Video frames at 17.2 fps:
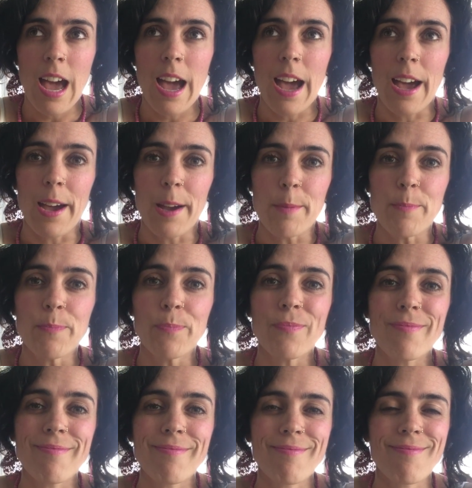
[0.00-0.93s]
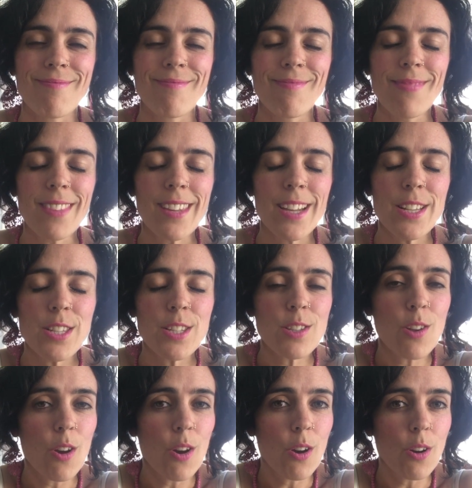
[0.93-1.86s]
Um,
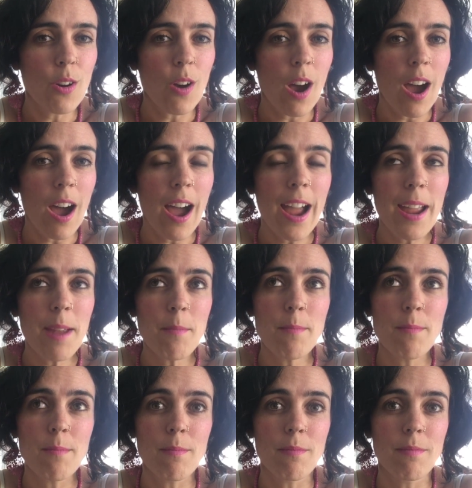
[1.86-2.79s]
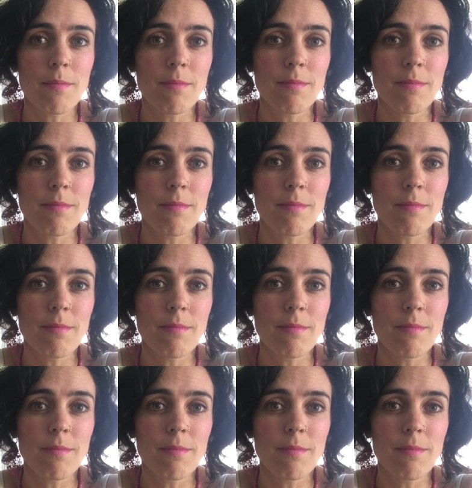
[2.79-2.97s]
so I've